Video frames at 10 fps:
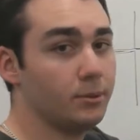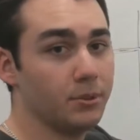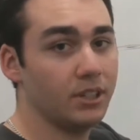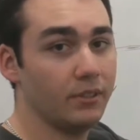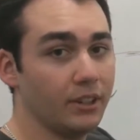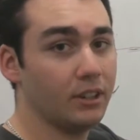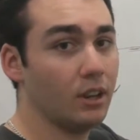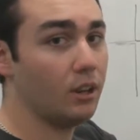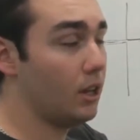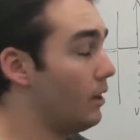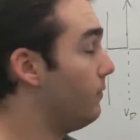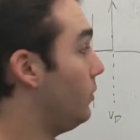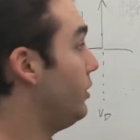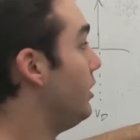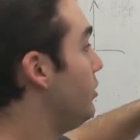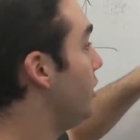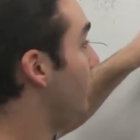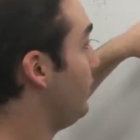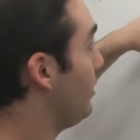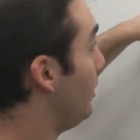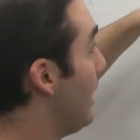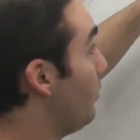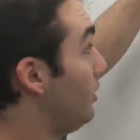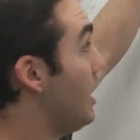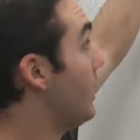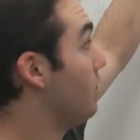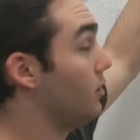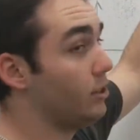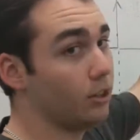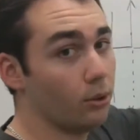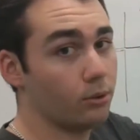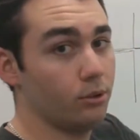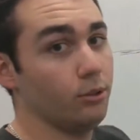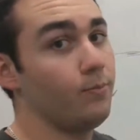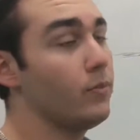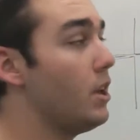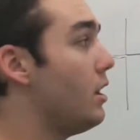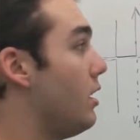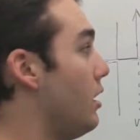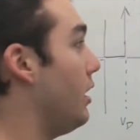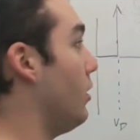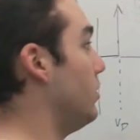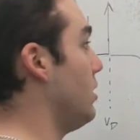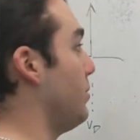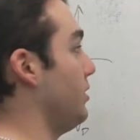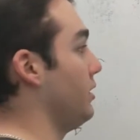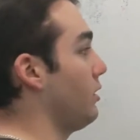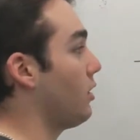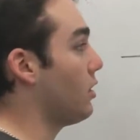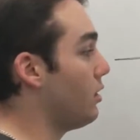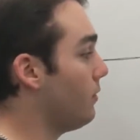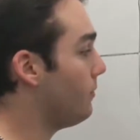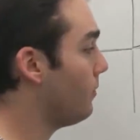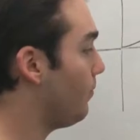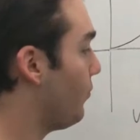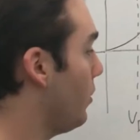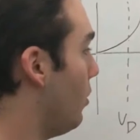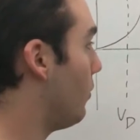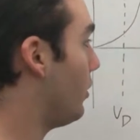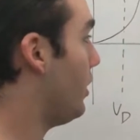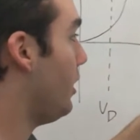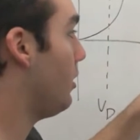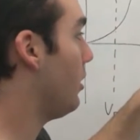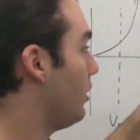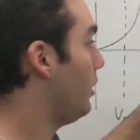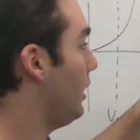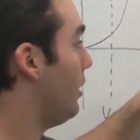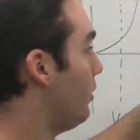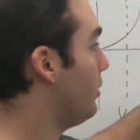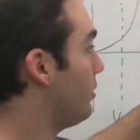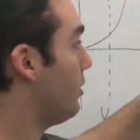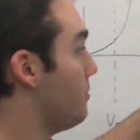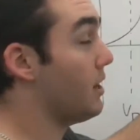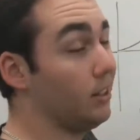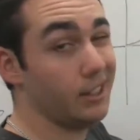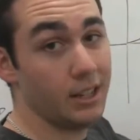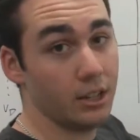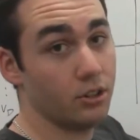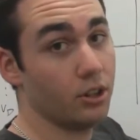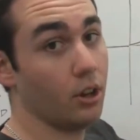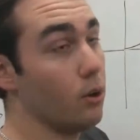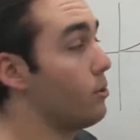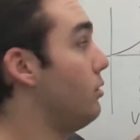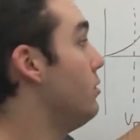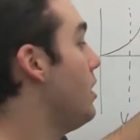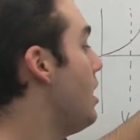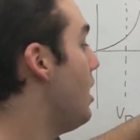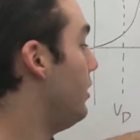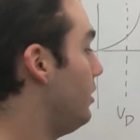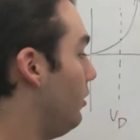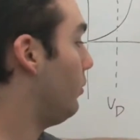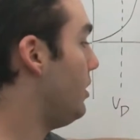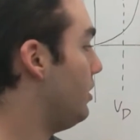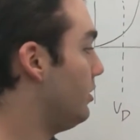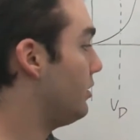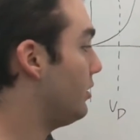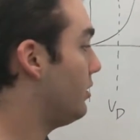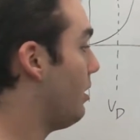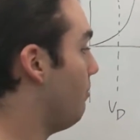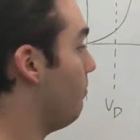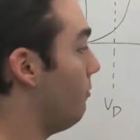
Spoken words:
a specific voltage, it'll just allow a lot of current to go through. It goes up as a curve. Over here, it'll allow a certain amount of leakage to go through until it reaches some